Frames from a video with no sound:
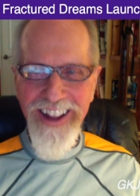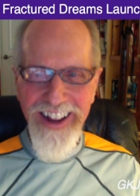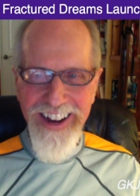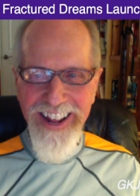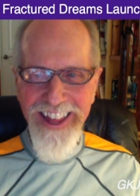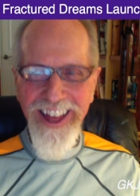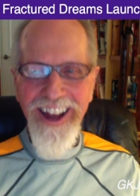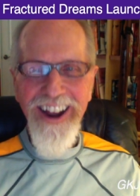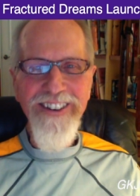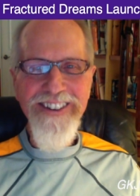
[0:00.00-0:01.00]
And he
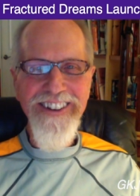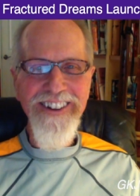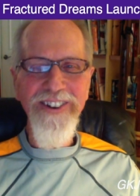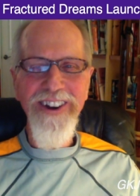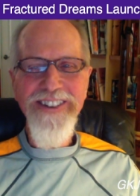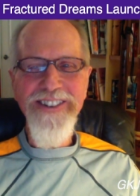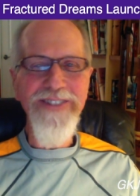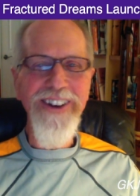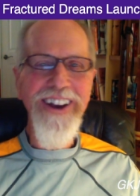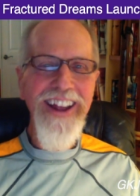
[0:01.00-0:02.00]
thought I was a little crazy
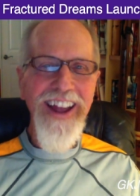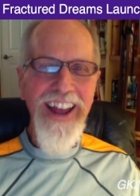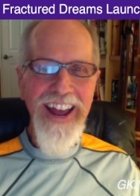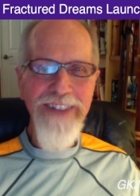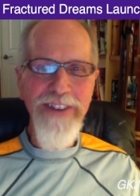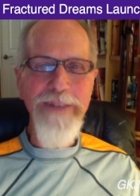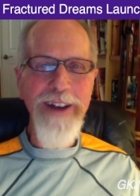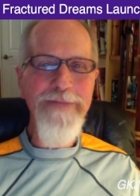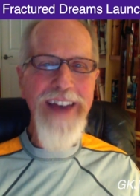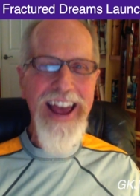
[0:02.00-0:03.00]
for having my
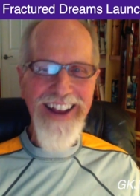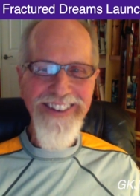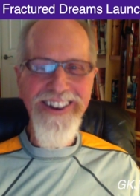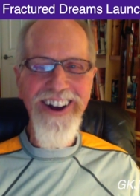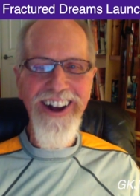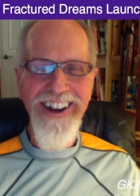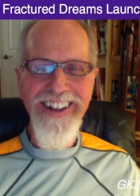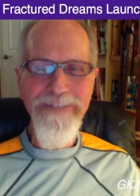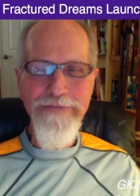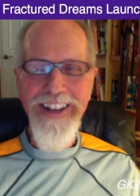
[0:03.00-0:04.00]
mask on
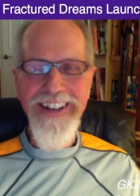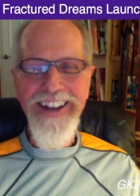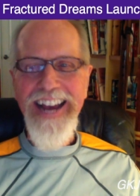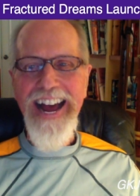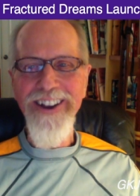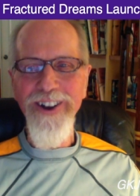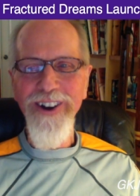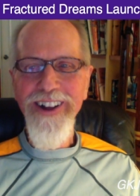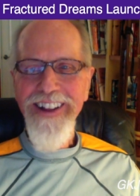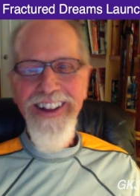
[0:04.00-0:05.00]
in the
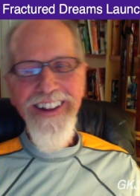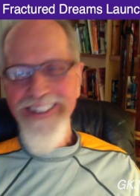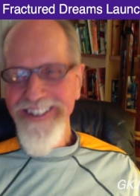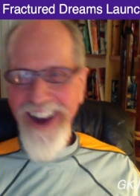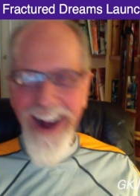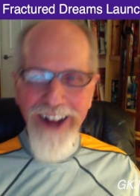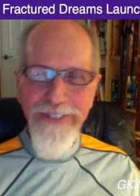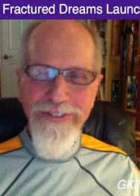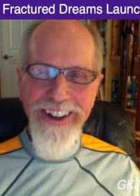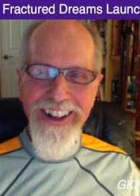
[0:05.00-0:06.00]
condo.
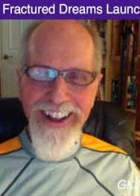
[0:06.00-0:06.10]
Tough.